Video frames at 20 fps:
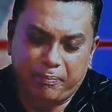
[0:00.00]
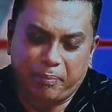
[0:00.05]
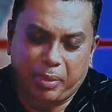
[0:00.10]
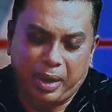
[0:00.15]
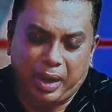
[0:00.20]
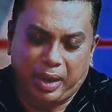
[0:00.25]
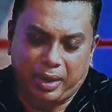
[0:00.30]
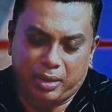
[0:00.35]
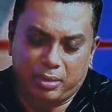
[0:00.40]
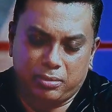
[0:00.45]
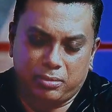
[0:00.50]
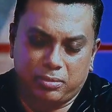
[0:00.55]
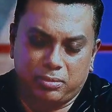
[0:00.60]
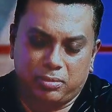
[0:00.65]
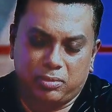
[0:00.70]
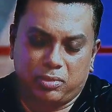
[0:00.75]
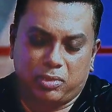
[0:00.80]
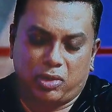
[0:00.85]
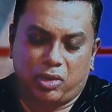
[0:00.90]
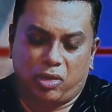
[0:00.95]
part
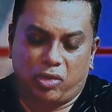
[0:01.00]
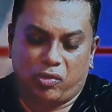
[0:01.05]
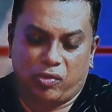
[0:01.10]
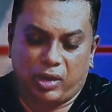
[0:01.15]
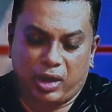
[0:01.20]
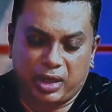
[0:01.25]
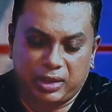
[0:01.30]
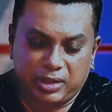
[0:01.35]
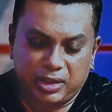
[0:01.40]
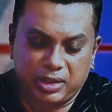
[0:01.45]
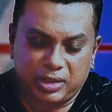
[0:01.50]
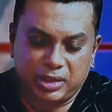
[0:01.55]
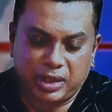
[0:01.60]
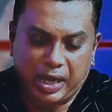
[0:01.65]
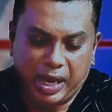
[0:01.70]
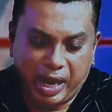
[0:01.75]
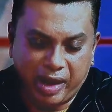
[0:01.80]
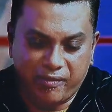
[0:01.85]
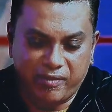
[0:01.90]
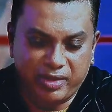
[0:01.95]
of artists
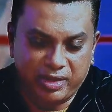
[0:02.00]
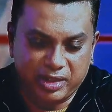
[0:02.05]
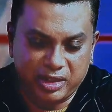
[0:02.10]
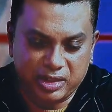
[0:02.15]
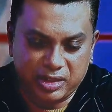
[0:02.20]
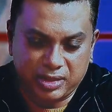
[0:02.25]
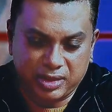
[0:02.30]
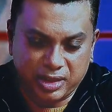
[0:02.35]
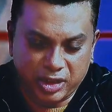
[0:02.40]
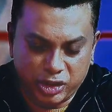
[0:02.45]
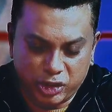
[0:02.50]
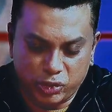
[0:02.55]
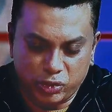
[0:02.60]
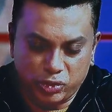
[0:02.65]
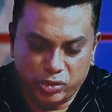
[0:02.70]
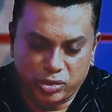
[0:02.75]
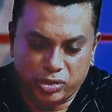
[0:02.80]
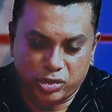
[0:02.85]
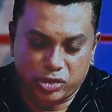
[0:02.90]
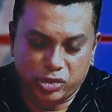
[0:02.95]
having these
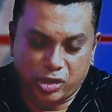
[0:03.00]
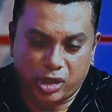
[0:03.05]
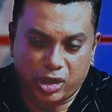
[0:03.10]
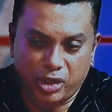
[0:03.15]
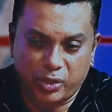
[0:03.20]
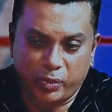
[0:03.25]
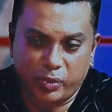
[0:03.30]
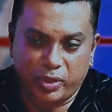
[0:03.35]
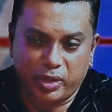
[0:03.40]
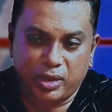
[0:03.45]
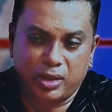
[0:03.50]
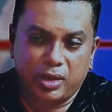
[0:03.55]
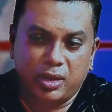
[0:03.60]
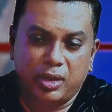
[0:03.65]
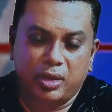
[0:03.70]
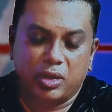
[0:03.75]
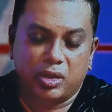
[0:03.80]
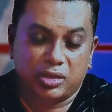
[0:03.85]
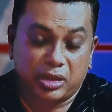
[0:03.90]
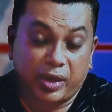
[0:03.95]
issues struggling with?
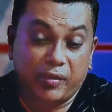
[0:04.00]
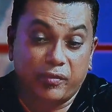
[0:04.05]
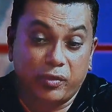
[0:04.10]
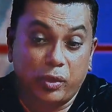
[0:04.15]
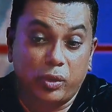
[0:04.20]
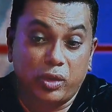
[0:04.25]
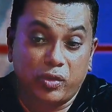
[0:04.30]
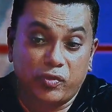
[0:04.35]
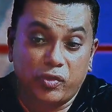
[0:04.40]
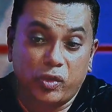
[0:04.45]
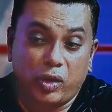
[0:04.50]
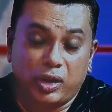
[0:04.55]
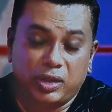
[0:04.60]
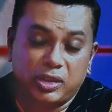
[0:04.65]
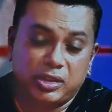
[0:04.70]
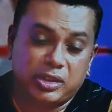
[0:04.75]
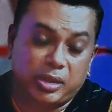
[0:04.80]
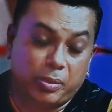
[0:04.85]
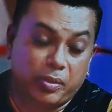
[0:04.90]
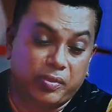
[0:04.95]
Because I've known a few
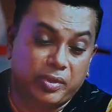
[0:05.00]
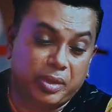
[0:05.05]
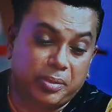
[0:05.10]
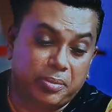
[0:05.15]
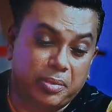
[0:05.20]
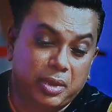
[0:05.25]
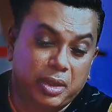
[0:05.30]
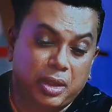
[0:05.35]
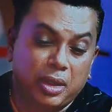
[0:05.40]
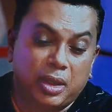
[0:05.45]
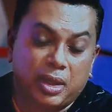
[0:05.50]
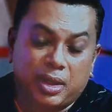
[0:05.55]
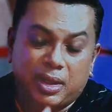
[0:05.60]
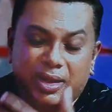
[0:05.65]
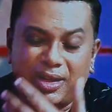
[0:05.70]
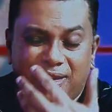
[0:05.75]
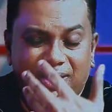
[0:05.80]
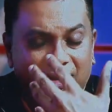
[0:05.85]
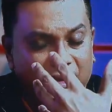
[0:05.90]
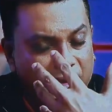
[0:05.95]
artists. Some of them
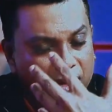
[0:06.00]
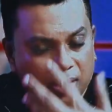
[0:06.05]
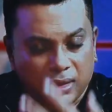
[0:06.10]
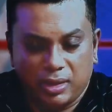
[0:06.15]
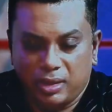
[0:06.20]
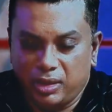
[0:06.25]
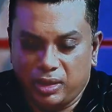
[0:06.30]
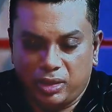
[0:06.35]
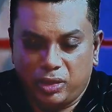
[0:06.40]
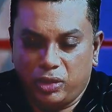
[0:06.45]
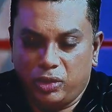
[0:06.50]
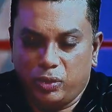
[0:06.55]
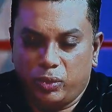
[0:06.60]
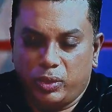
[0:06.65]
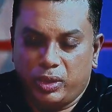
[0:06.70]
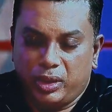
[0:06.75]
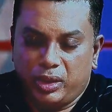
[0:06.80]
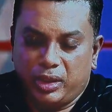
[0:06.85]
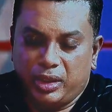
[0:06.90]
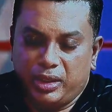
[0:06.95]

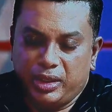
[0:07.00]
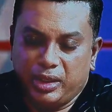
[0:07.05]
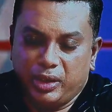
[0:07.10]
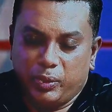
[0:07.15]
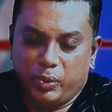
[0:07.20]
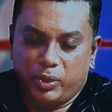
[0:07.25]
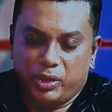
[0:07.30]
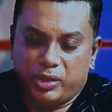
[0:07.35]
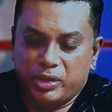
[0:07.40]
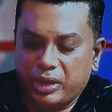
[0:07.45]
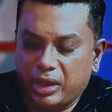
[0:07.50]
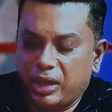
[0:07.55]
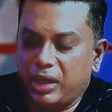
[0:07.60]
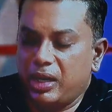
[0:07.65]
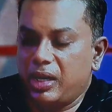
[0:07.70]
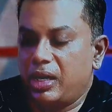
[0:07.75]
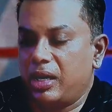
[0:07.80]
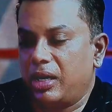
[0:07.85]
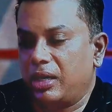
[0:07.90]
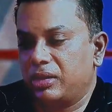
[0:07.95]
deal with
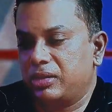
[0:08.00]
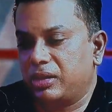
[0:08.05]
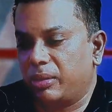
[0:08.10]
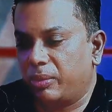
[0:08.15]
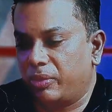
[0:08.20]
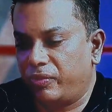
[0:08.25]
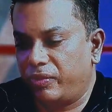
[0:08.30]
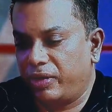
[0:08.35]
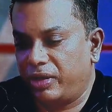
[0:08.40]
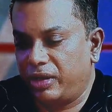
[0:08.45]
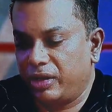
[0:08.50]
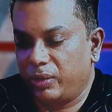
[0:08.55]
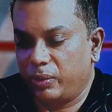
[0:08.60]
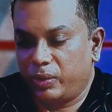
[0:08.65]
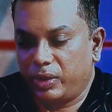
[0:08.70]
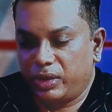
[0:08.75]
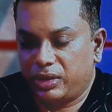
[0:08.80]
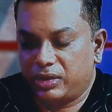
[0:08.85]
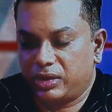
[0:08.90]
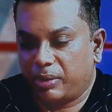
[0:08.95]
drugs. Some of it deal
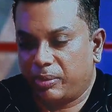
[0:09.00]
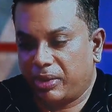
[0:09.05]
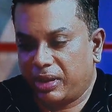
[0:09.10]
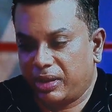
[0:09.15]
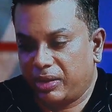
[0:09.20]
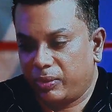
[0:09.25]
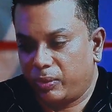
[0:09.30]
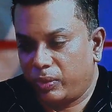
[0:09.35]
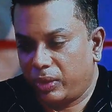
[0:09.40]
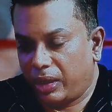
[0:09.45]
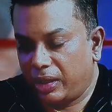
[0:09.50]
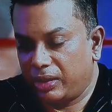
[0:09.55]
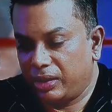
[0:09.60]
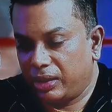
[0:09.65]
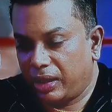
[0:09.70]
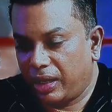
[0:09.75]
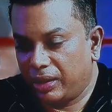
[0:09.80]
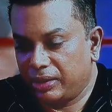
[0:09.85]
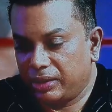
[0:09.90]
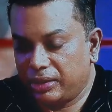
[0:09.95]
with some
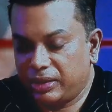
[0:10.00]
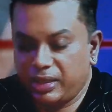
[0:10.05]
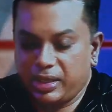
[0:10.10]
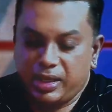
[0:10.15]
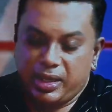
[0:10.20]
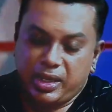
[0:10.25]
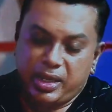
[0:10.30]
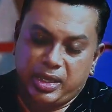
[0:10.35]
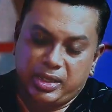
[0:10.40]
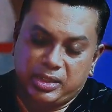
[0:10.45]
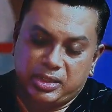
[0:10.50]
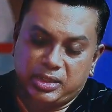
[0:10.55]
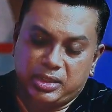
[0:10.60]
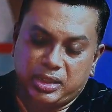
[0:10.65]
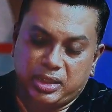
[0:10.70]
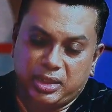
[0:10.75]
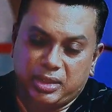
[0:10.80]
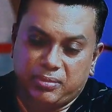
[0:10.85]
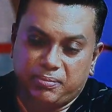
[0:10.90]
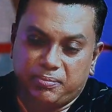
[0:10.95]
other things.
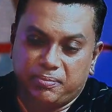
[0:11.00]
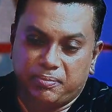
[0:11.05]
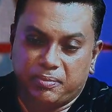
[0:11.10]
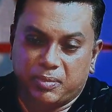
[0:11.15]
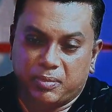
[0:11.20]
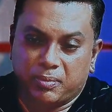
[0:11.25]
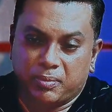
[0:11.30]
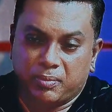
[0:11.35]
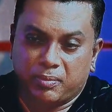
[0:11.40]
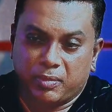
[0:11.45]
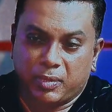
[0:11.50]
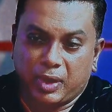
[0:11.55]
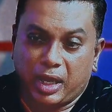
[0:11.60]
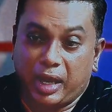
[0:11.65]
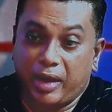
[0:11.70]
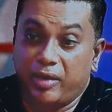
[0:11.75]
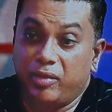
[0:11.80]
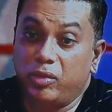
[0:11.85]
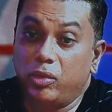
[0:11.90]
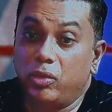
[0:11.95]

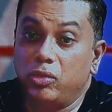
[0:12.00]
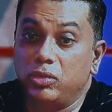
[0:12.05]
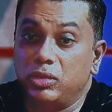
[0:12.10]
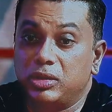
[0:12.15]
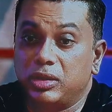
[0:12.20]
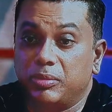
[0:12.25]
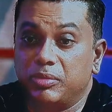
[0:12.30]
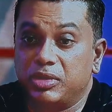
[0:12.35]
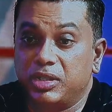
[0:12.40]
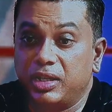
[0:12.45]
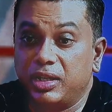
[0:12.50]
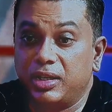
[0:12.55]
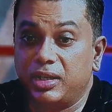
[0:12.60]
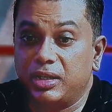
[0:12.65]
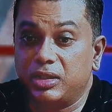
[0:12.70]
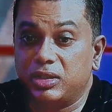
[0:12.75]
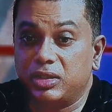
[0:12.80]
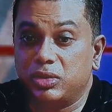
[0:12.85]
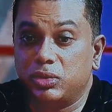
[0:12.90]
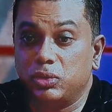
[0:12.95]
I know some
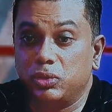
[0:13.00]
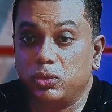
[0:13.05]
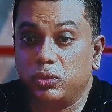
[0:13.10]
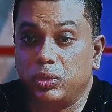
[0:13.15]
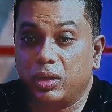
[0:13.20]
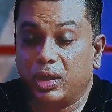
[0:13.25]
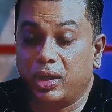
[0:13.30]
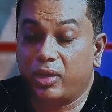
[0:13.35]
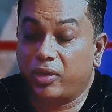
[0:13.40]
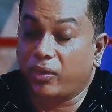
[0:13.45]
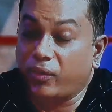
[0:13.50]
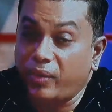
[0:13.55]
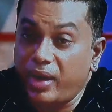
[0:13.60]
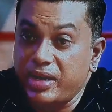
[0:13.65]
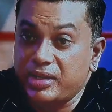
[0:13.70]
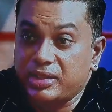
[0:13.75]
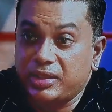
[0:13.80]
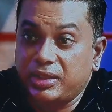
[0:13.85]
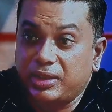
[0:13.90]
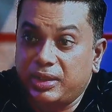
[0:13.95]
singers who were
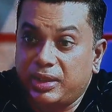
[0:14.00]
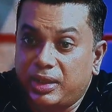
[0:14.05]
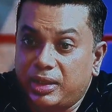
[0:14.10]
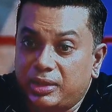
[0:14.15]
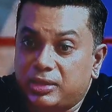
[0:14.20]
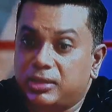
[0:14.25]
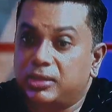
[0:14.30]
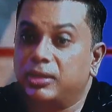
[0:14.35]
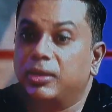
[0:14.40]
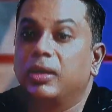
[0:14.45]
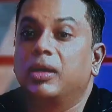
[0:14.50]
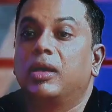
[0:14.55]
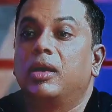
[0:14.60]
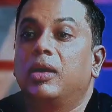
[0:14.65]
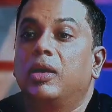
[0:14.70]
great singers